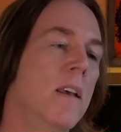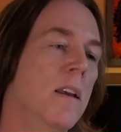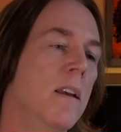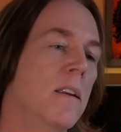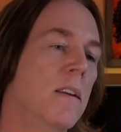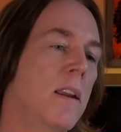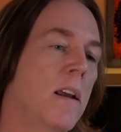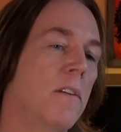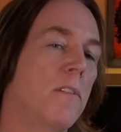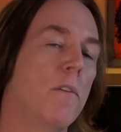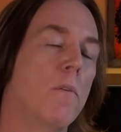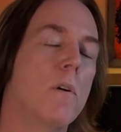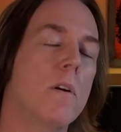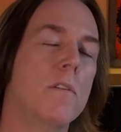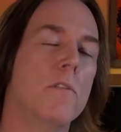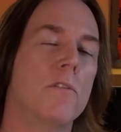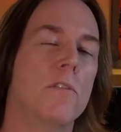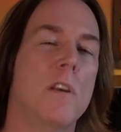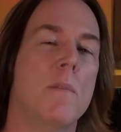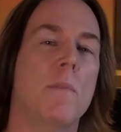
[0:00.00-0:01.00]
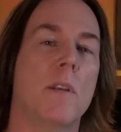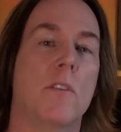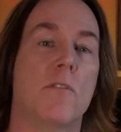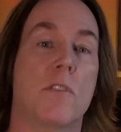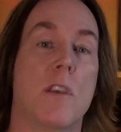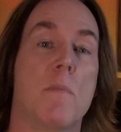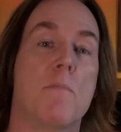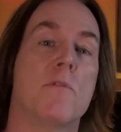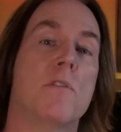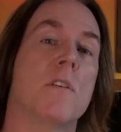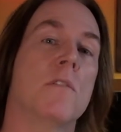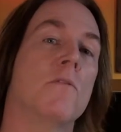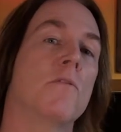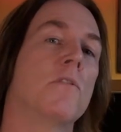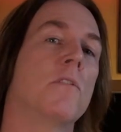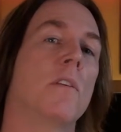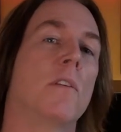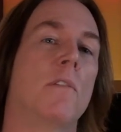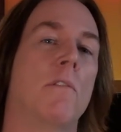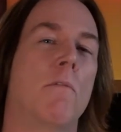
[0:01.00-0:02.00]
Now, there are some exceptions
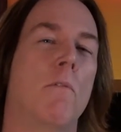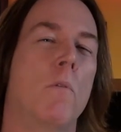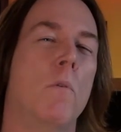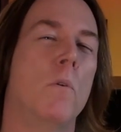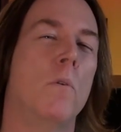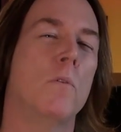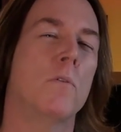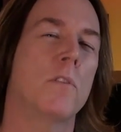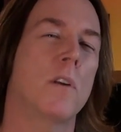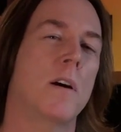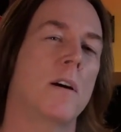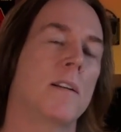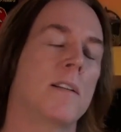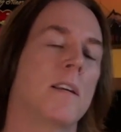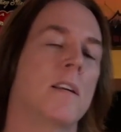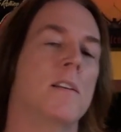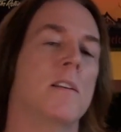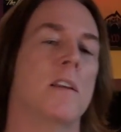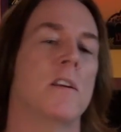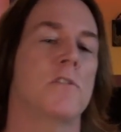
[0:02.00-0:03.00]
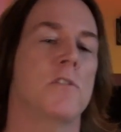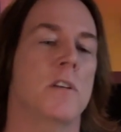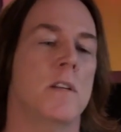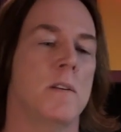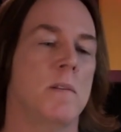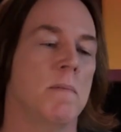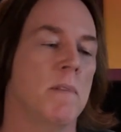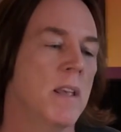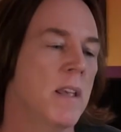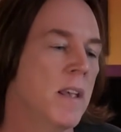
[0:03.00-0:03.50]
to the rules on condition.